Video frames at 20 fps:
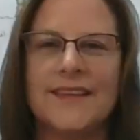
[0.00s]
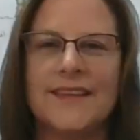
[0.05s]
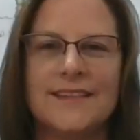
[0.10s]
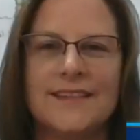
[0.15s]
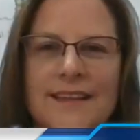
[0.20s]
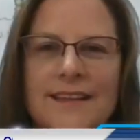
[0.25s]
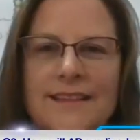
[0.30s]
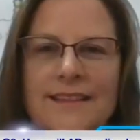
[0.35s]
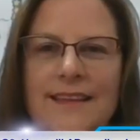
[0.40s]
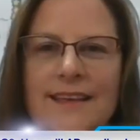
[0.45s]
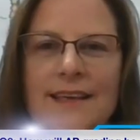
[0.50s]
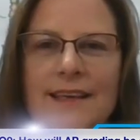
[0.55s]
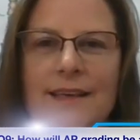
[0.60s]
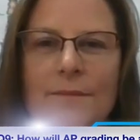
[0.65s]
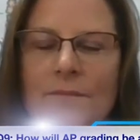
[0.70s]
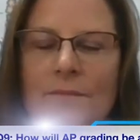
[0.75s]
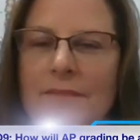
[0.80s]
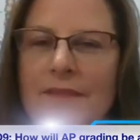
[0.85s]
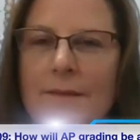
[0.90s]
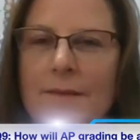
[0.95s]
think that
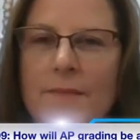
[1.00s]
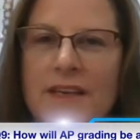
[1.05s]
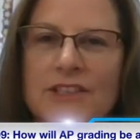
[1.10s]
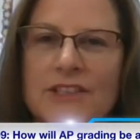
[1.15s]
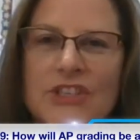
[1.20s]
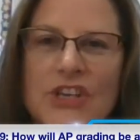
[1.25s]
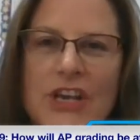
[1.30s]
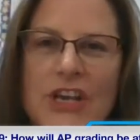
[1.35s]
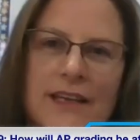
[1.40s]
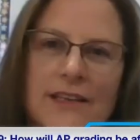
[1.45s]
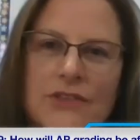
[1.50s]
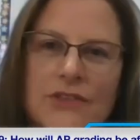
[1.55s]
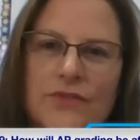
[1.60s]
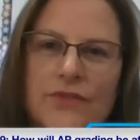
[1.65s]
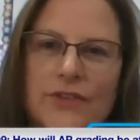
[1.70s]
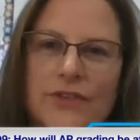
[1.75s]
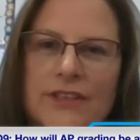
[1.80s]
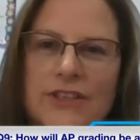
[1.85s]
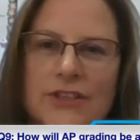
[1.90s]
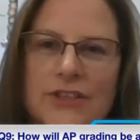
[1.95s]
the big change
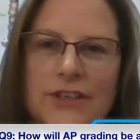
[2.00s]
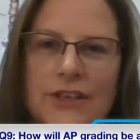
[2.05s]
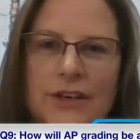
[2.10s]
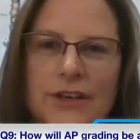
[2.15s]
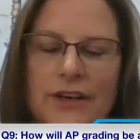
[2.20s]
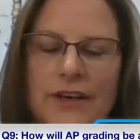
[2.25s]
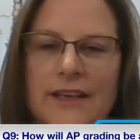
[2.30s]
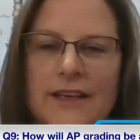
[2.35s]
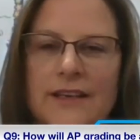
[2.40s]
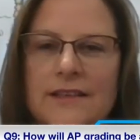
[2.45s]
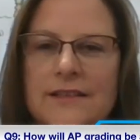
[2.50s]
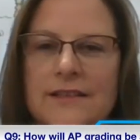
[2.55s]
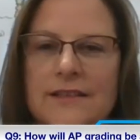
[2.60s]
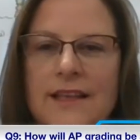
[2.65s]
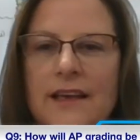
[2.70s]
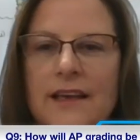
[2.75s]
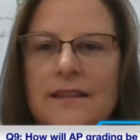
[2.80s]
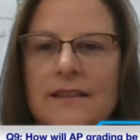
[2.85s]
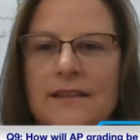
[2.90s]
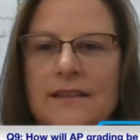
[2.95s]
for this year is
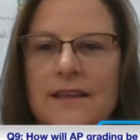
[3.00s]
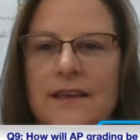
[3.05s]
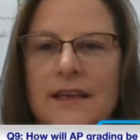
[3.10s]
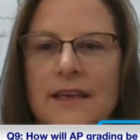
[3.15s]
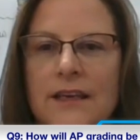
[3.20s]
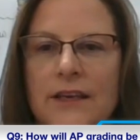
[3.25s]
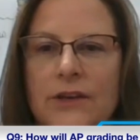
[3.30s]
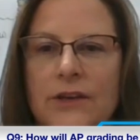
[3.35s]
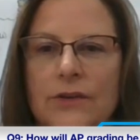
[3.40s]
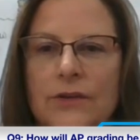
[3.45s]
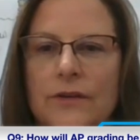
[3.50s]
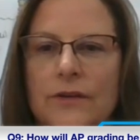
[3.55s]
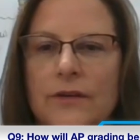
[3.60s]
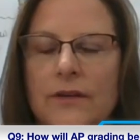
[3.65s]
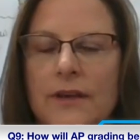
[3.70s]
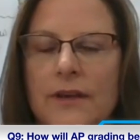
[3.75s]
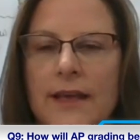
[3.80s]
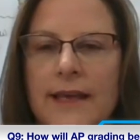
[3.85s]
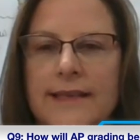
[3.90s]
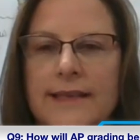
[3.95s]
that the
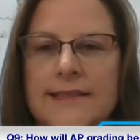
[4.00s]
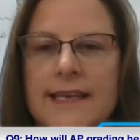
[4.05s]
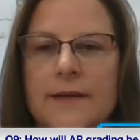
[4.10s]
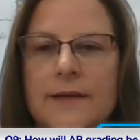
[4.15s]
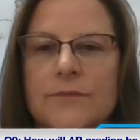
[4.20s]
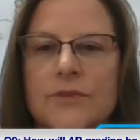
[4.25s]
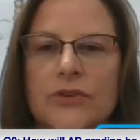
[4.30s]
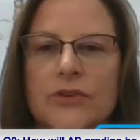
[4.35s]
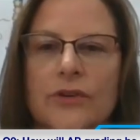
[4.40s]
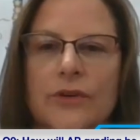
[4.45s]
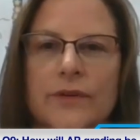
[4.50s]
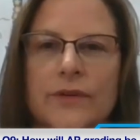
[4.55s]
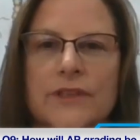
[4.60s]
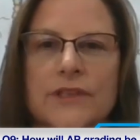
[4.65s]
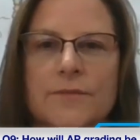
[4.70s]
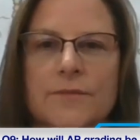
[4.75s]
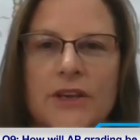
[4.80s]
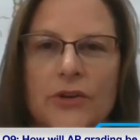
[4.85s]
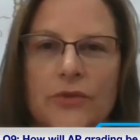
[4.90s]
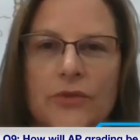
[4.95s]
exams are going
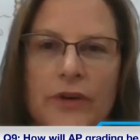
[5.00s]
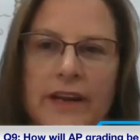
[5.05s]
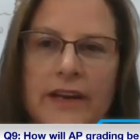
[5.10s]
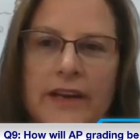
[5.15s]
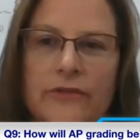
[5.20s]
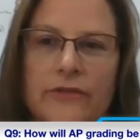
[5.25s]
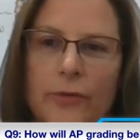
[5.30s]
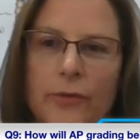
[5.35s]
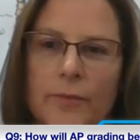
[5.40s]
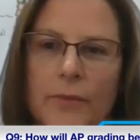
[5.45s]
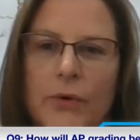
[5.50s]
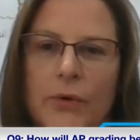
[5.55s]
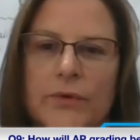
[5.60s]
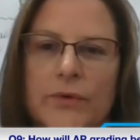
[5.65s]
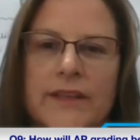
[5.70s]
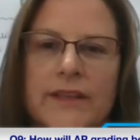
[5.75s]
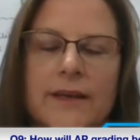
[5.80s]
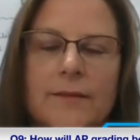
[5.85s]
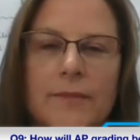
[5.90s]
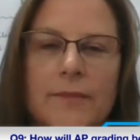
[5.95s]
to be graded
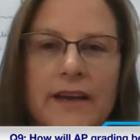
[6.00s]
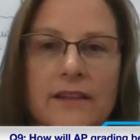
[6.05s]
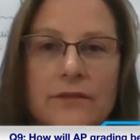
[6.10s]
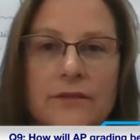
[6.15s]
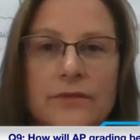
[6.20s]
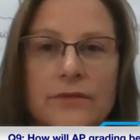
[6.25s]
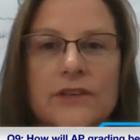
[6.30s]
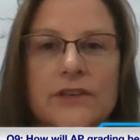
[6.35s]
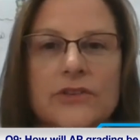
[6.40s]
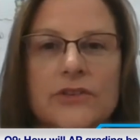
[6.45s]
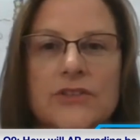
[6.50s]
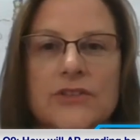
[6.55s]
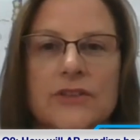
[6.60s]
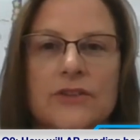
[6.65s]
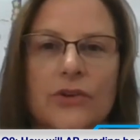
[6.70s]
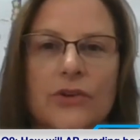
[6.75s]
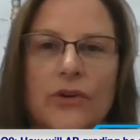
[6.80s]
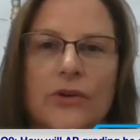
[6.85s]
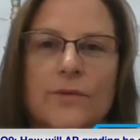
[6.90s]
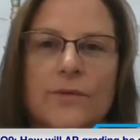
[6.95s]
remotely by the readers in
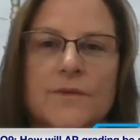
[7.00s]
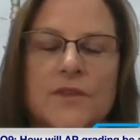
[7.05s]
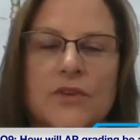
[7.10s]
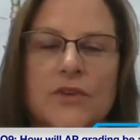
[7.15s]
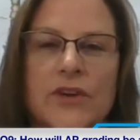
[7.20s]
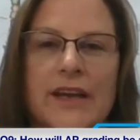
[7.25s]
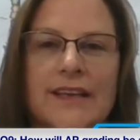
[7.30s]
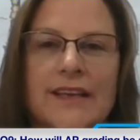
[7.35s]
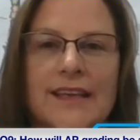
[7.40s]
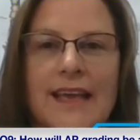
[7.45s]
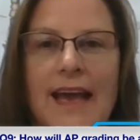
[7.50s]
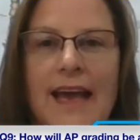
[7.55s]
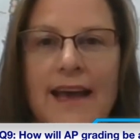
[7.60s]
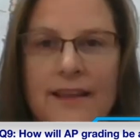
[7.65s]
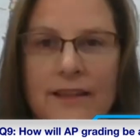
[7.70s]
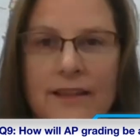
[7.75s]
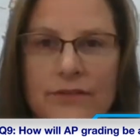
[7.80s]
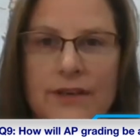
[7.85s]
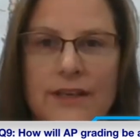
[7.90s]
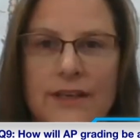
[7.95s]
their homes. They're not
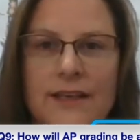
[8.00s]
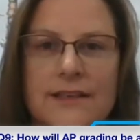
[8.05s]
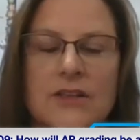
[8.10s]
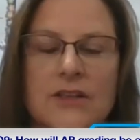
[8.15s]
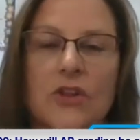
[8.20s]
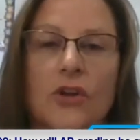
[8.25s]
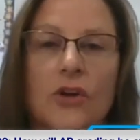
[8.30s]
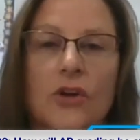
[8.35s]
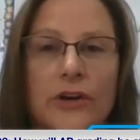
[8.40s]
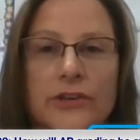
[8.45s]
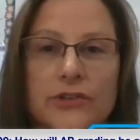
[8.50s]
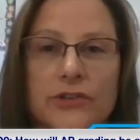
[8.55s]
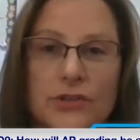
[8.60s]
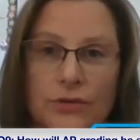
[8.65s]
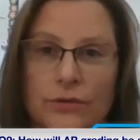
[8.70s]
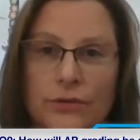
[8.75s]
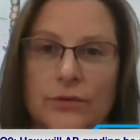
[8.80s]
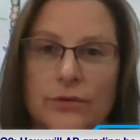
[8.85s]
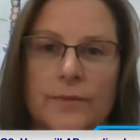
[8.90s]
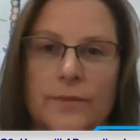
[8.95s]
gathering as a large
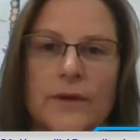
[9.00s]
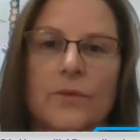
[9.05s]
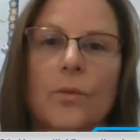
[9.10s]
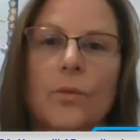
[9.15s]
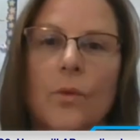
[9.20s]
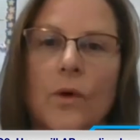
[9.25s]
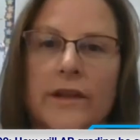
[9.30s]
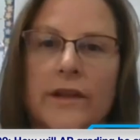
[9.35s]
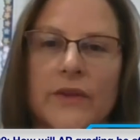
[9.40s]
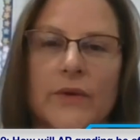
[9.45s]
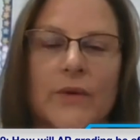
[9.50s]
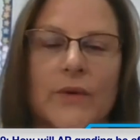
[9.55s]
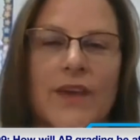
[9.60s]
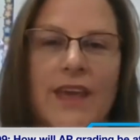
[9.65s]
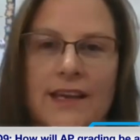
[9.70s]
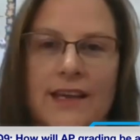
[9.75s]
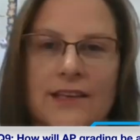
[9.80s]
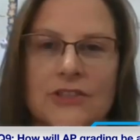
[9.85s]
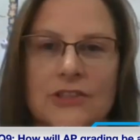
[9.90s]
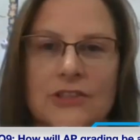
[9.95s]
group in one
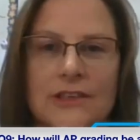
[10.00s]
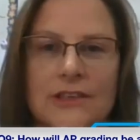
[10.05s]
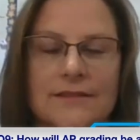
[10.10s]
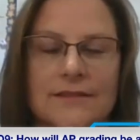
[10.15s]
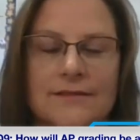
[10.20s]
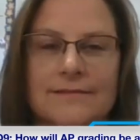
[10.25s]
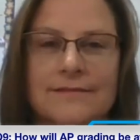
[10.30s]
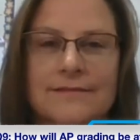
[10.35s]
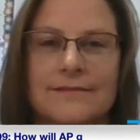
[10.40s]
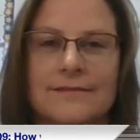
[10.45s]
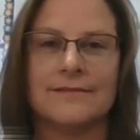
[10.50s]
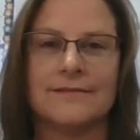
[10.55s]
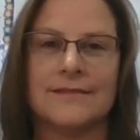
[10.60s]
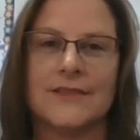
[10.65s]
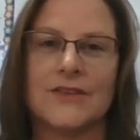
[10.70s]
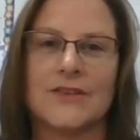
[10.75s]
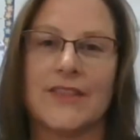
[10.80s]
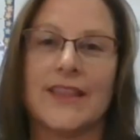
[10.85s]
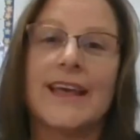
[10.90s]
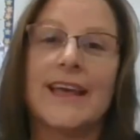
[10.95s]
location.
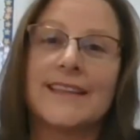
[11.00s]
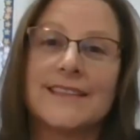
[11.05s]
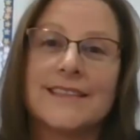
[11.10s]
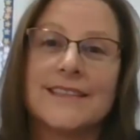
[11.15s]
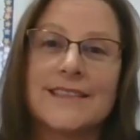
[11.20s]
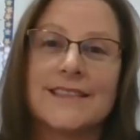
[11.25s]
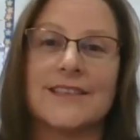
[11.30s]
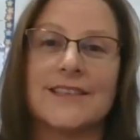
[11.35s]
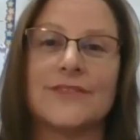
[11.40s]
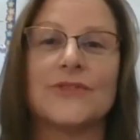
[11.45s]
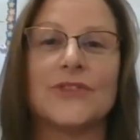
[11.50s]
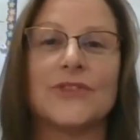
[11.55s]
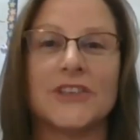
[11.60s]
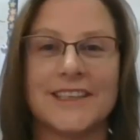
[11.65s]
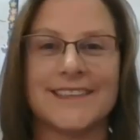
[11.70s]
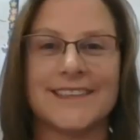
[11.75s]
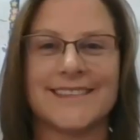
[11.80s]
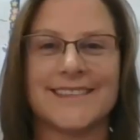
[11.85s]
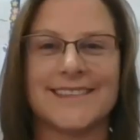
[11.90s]
So that's different.